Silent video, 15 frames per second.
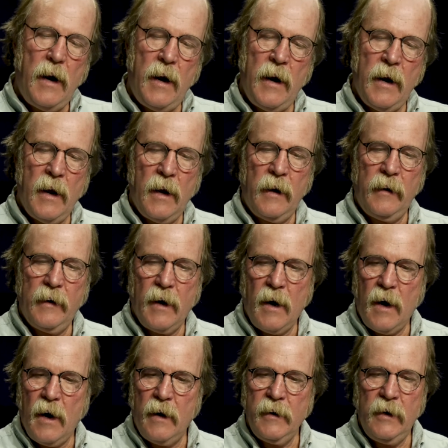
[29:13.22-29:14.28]
And
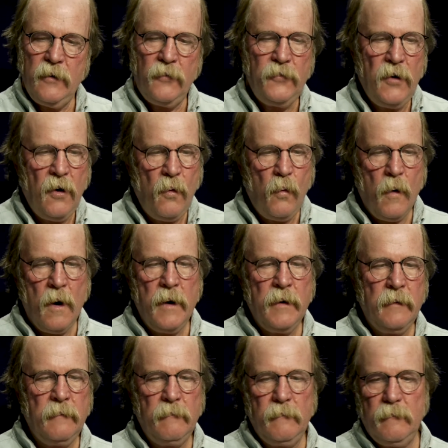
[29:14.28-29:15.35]
no
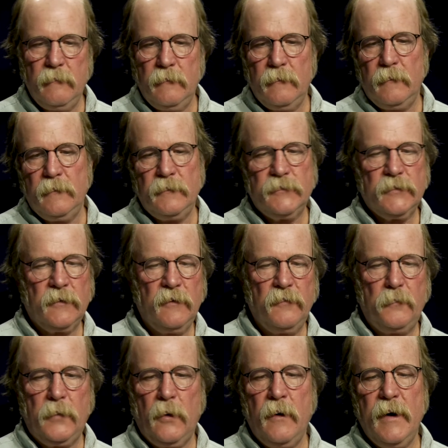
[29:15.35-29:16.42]
one sort
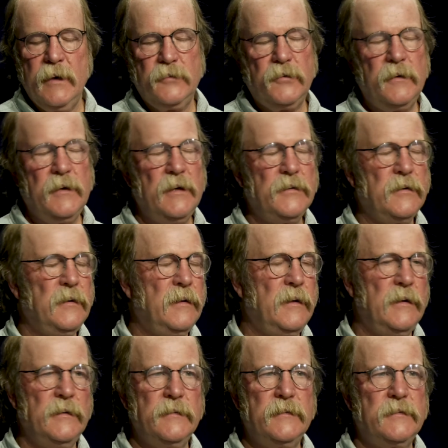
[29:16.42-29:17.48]
of poetic
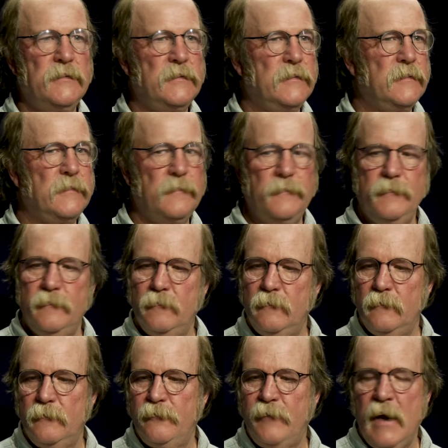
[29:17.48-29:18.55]
tradition is
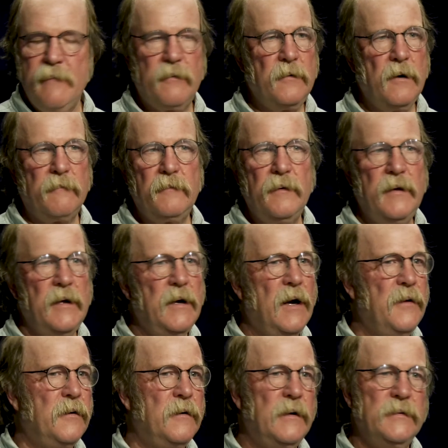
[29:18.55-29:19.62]
favored over the
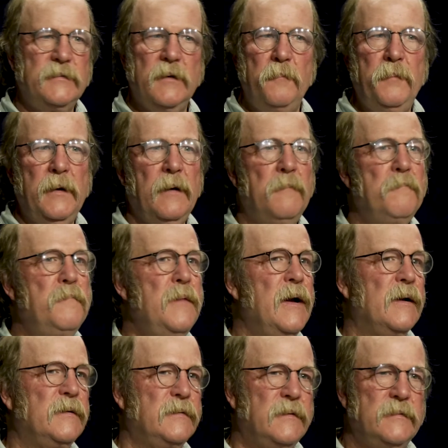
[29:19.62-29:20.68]
other. It's a big
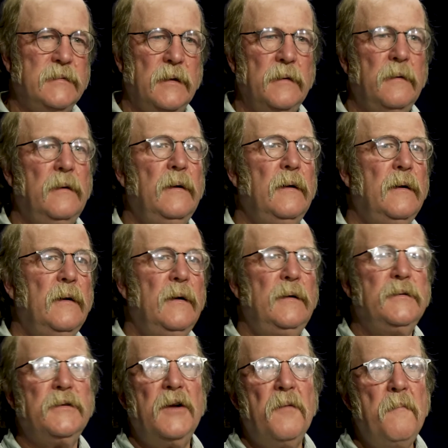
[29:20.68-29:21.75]
mix.
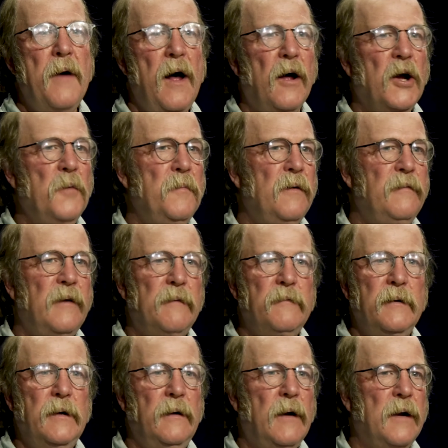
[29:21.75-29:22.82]
It's an amalgam of
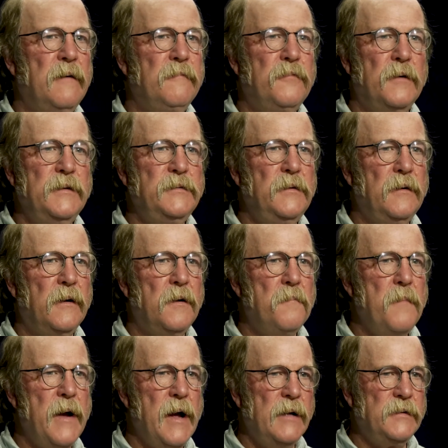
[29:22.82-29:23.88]
every kind of voice you could
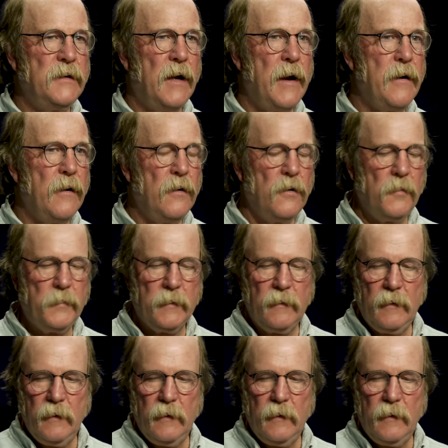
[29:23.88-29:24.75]
imagine, I hope.